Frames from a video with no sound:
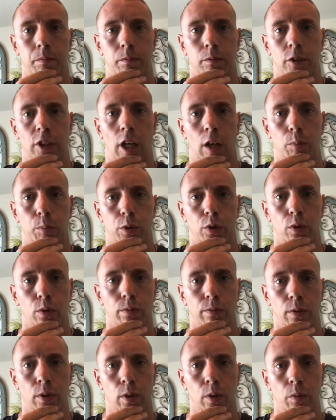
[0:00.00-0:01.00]

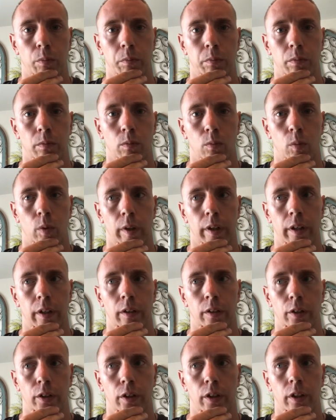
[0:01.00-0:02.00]
soundproof room
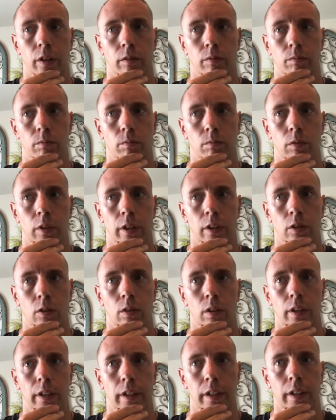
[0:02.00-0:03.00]
where you could
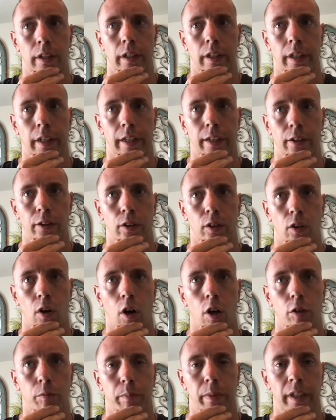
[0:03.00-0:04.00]
literally hear your
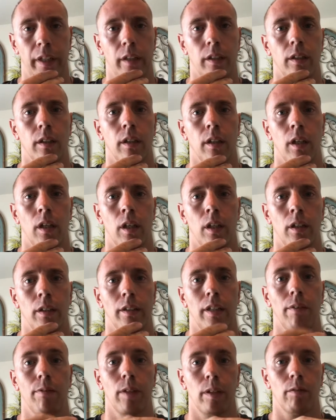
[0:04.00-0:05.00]
heartbeat.
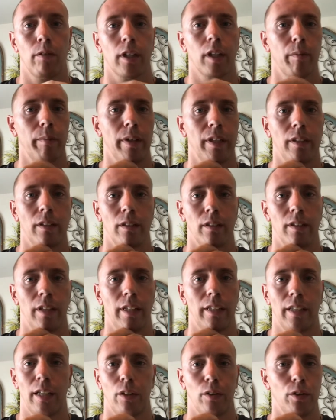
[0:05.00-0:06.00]
Definitely recommend,
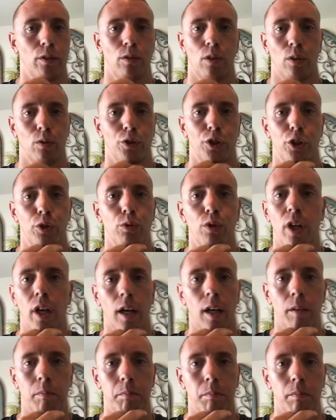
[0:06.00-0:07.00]
they tell you don't chew
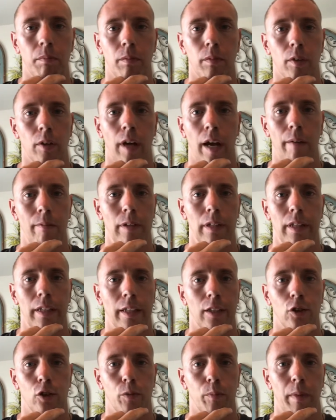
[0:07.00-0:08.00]
gum or have
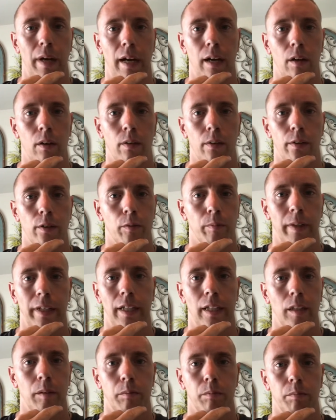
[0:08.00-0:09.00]
anything in your mouth or
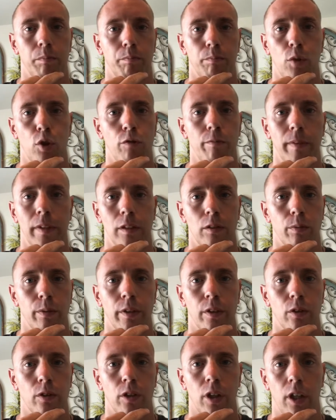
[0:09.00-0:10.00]
make any movements
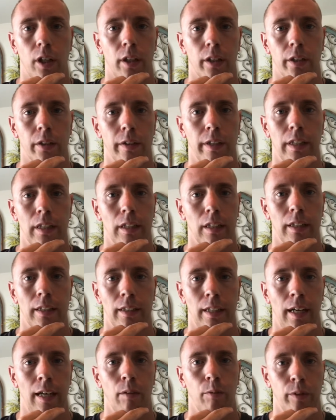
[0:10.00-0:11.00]
with your tongue or anything
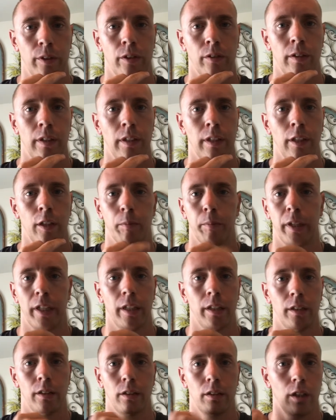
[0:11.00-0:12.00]
like that when you're in there,
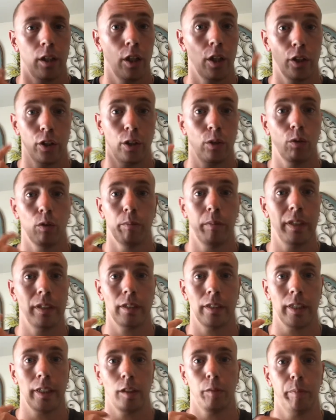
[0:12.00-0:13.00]
because you will miss
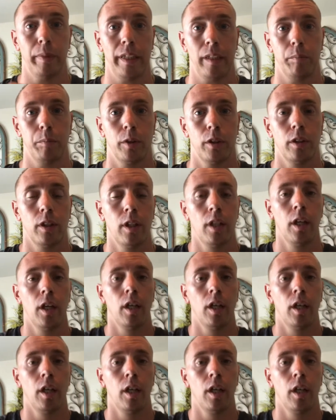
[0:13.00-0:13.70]
these beeps.